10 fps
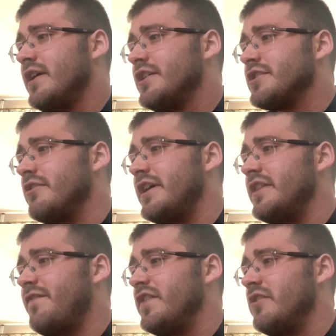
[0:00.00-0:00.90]
So, in
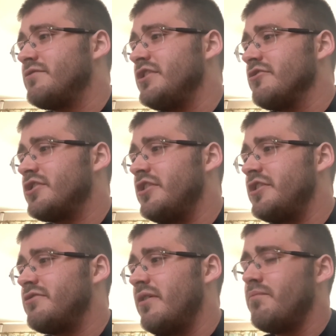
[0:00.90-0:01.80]
the film, she'll turn
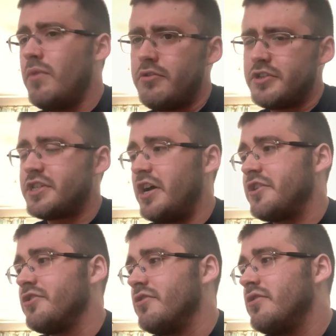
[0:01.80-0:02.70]
into a
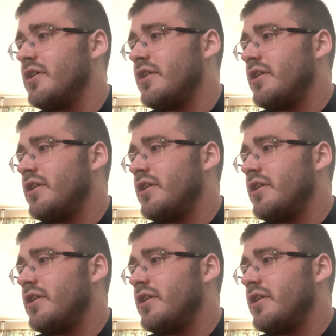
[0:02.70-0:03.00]
motorcycle.